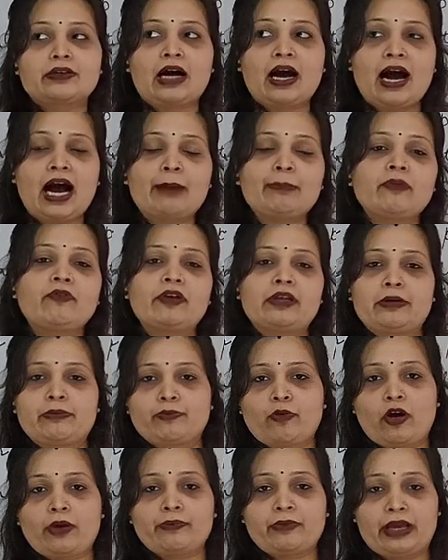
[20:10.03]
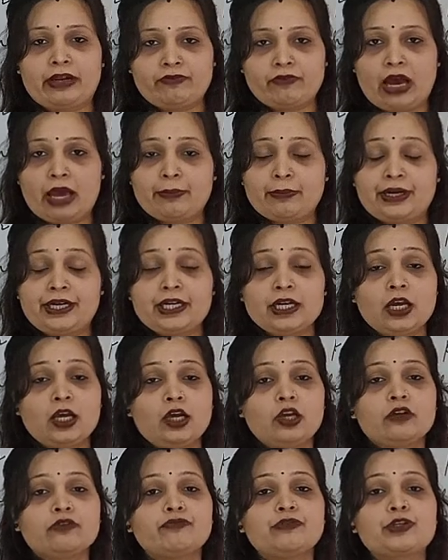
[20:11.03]
harm the environment.
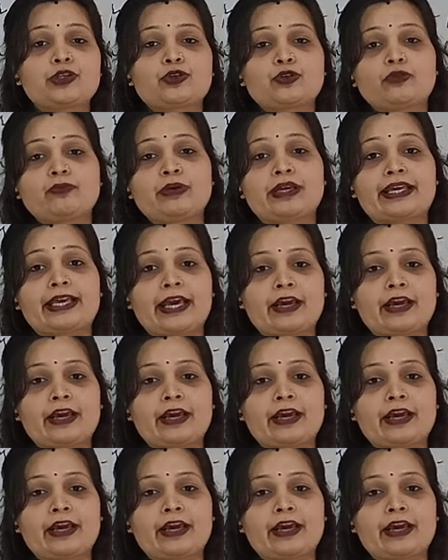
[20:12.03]
We should be